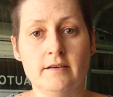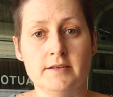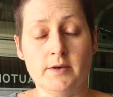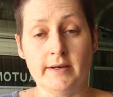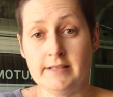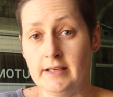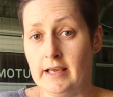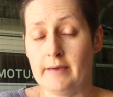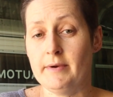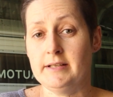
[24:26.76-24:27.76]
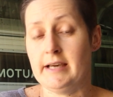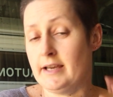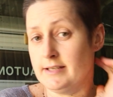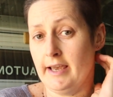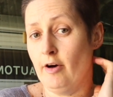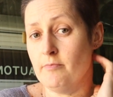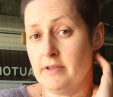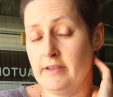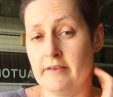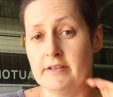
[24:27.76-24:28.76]
So I did get my dad to help
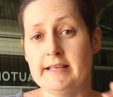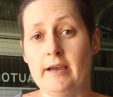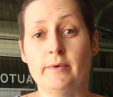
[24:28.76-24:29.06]
me the other day.